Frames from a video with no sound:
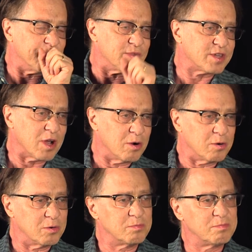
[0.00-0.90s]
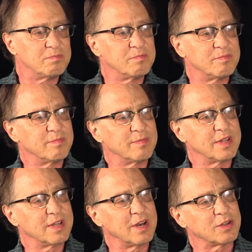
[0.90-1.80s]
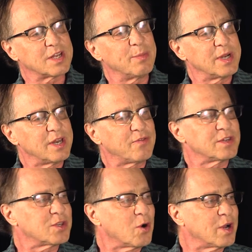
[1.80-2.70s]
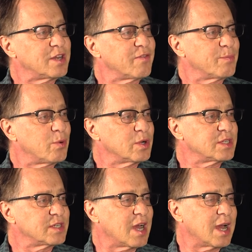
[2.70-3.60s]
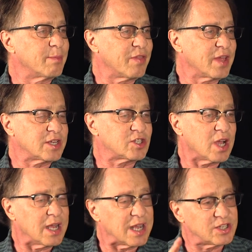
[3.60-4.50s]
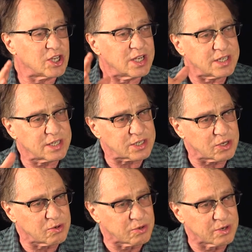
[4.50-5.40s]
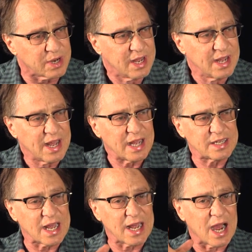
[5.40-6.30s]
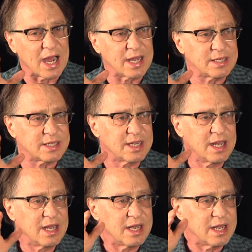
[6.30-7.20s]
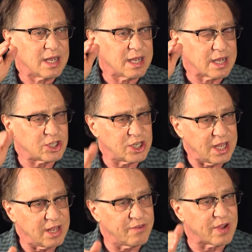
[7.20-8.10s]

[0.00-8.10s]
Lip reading: So, it's going to be a different story at different points in time. I think just as soon as AIs achieve